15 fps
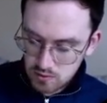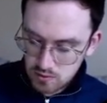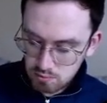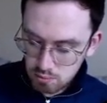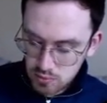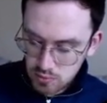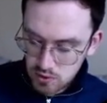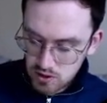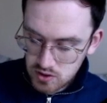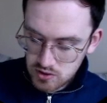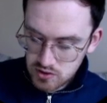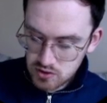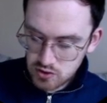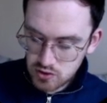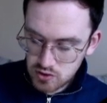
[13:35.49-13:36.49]
plus
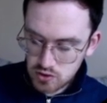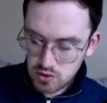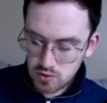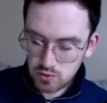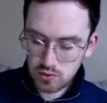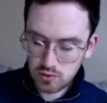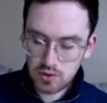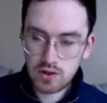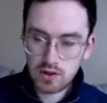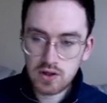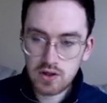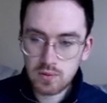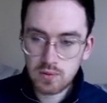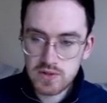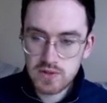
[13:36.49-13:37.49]
2 or,
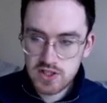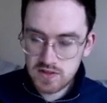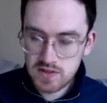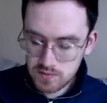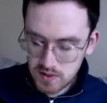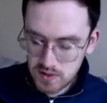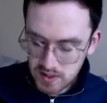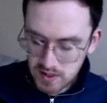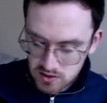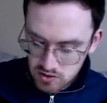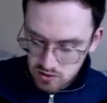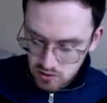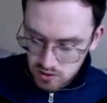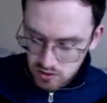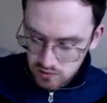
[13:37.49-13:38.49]
which gives me an answer
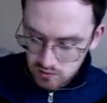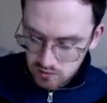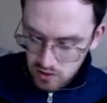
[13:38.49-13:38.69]
of